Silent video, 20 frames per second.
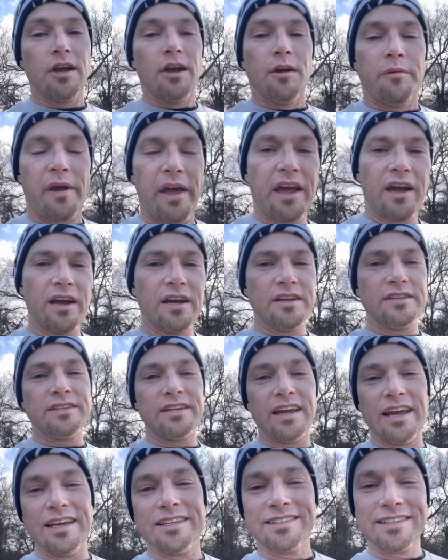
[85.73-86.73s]
Because
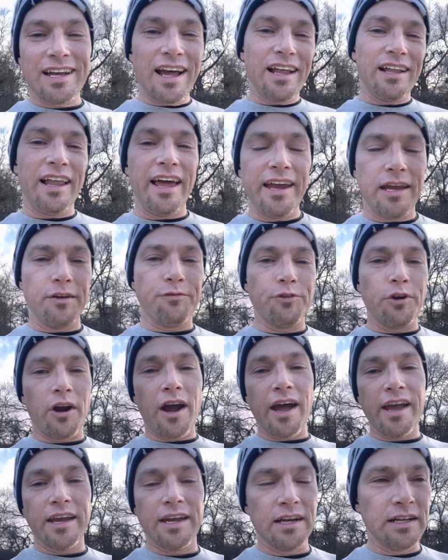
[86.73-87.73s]
it's not like if you're
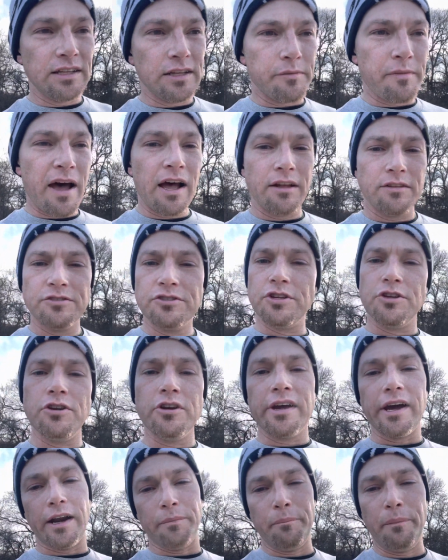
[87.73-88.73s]
hiking in the mountains and you
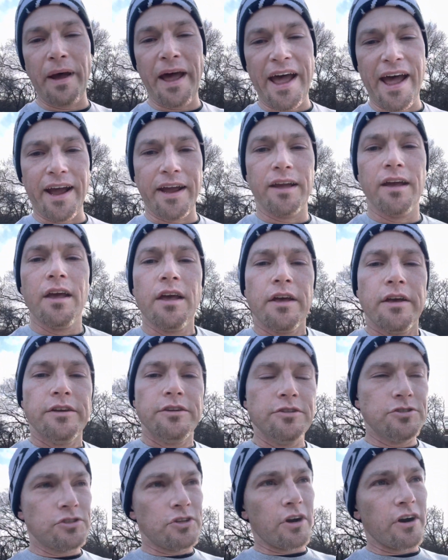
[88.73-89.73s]
got a pack,
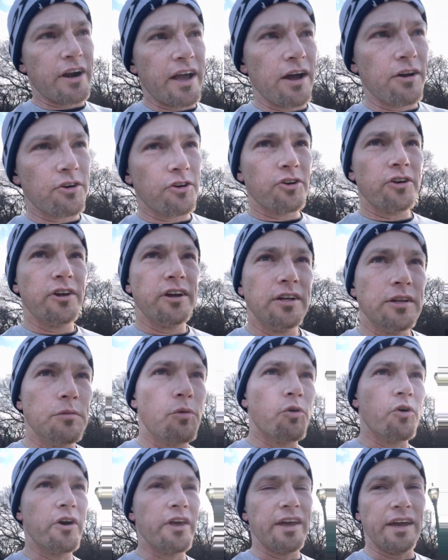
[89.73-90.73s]
you start out early in the
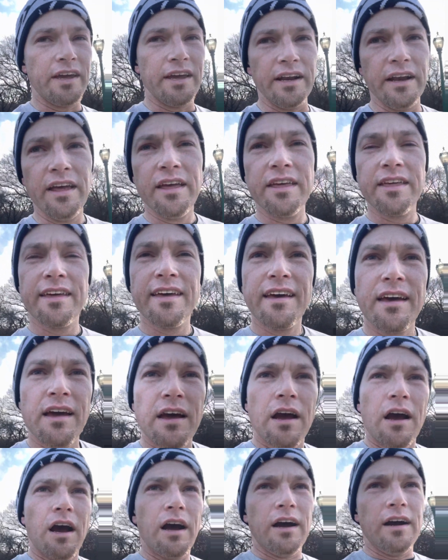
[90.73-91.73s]
morning and
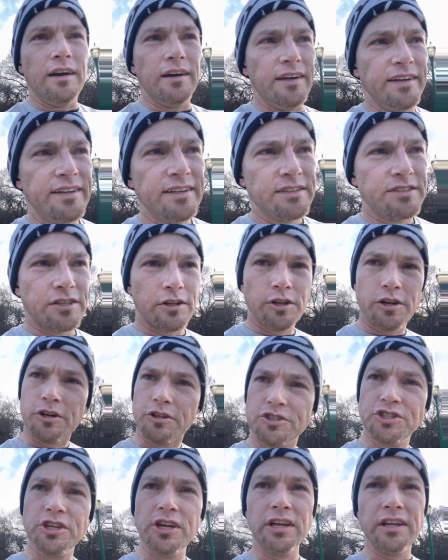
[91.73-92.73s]
it's a
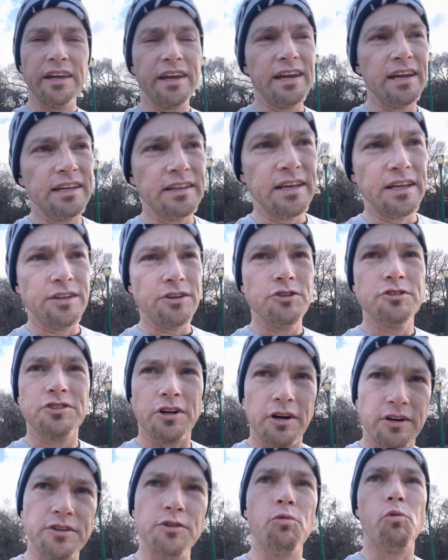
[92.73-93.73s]
little chilly, and then you
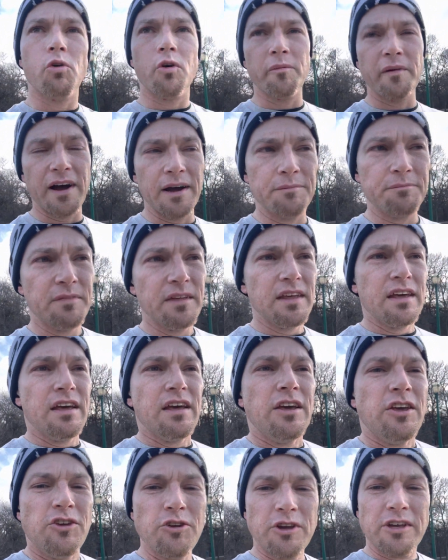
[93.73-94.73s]
start to warm up.
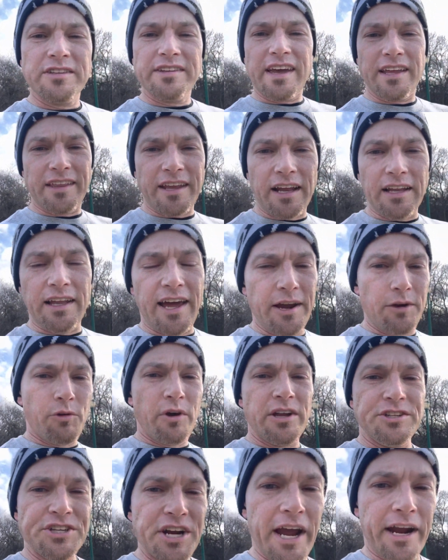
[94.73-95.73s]
You can take that
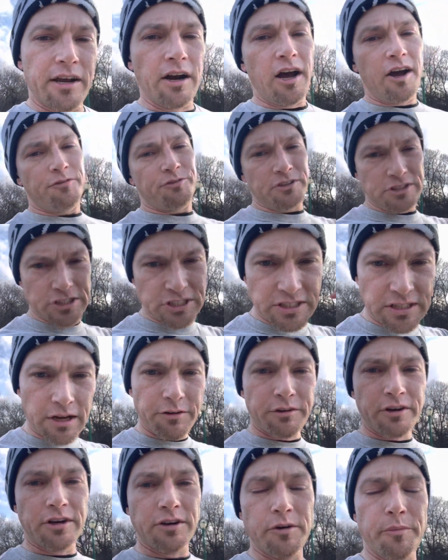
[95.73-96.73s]
lightweight jacket off and
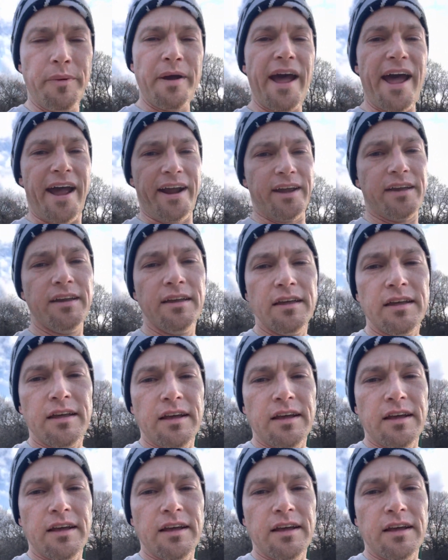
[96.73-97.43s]
shove it in your pack.